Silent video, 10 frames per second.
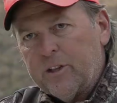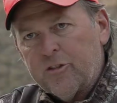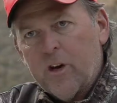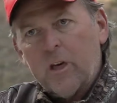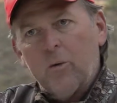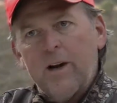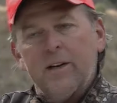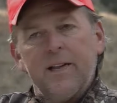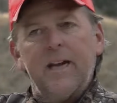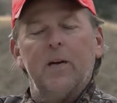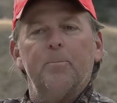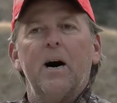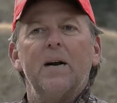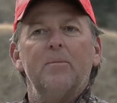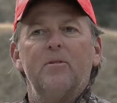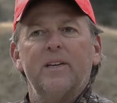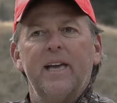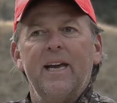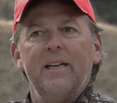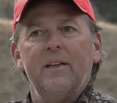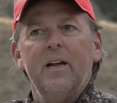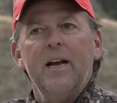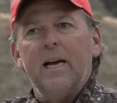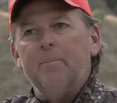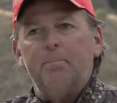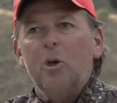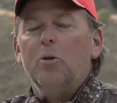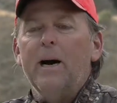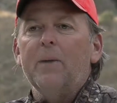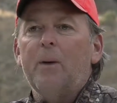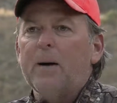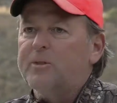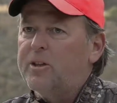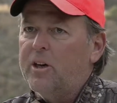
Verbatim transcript: snuck around down at the bottom of a canyon, and boom, out pops a